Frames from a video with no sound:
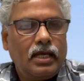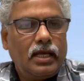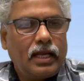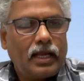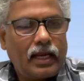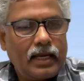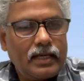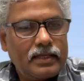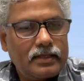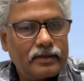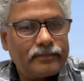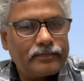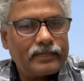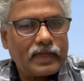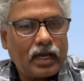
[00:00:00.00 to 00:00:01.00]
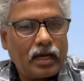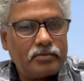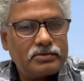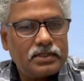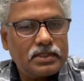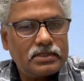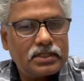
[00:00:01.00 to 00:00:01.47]
and
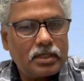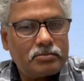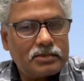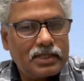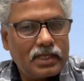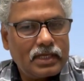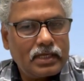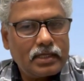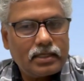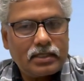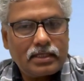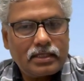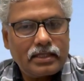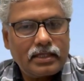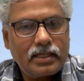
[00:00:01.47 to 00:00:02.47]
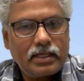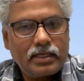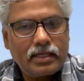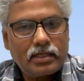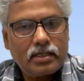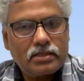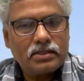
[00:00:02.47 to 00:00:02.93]
absence of
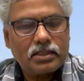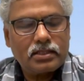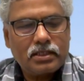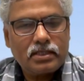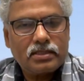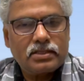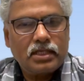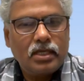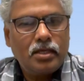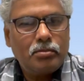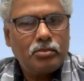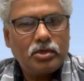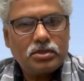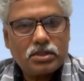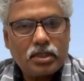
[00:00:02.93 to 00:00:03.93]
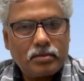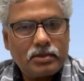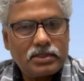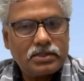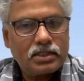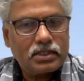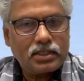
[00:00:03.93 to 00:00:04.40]
theoretical journals. Most of the
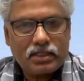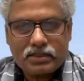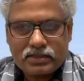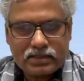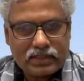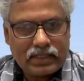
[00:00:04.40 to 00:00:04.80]
journals